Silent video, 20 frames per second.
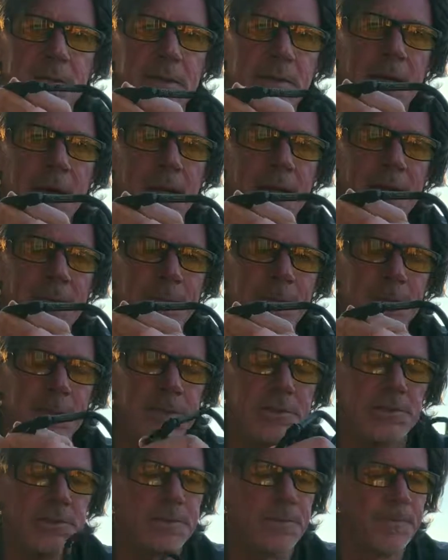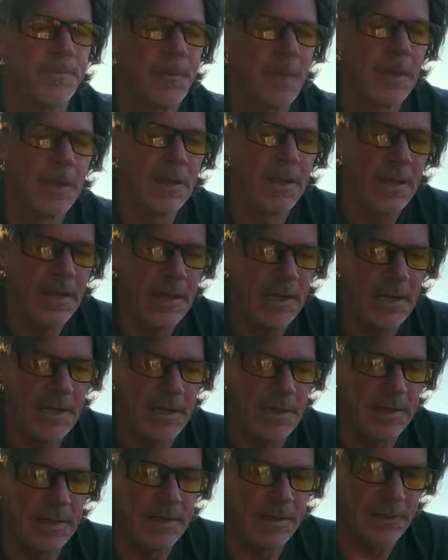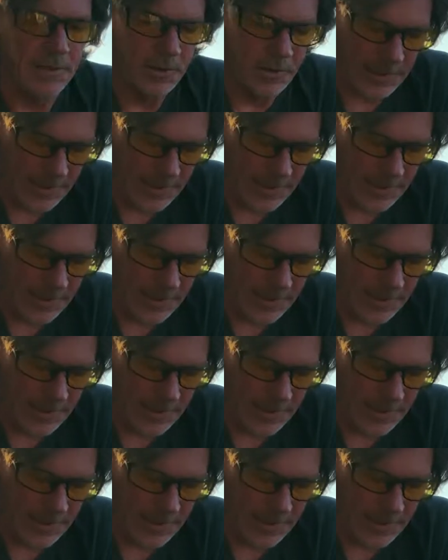the Dynamic Leash. And you know,